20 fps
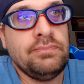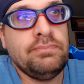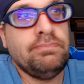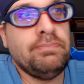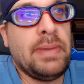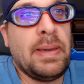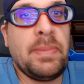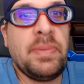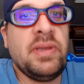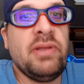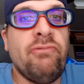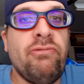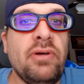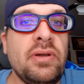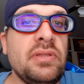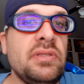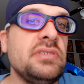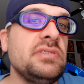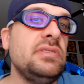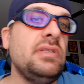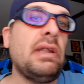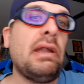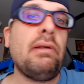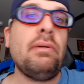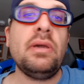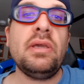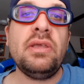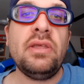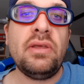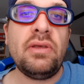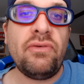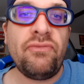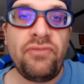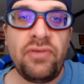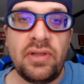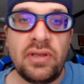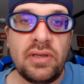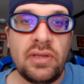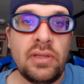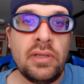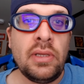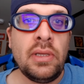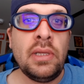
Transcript: maybe he really doesn't really fit